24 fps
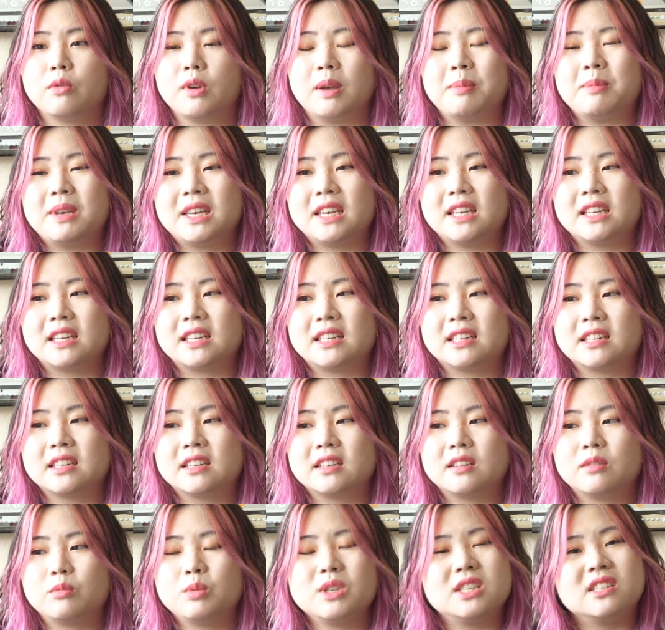I mean,
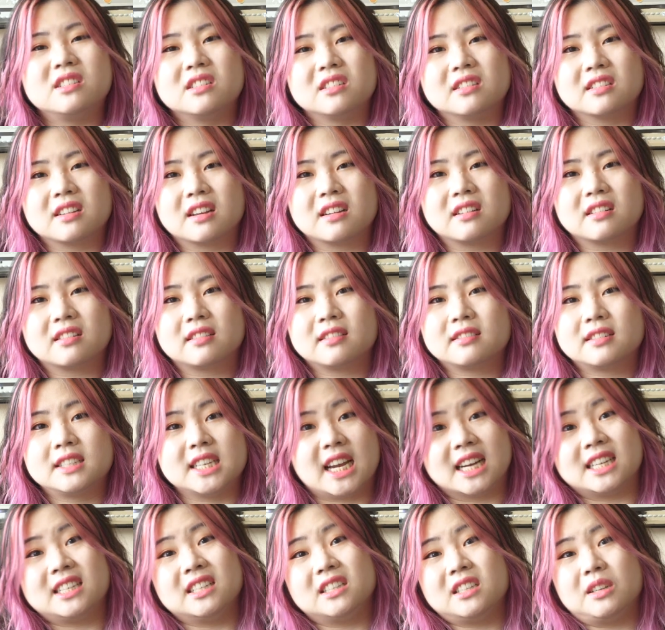we still
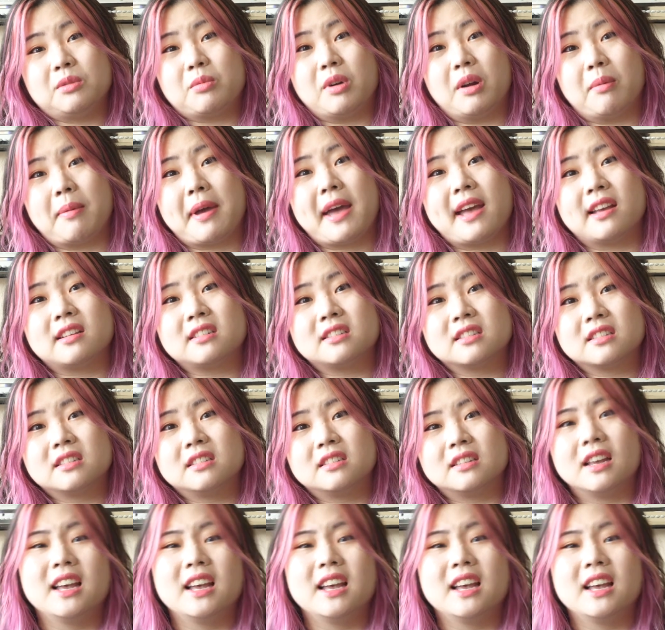technically wear masks.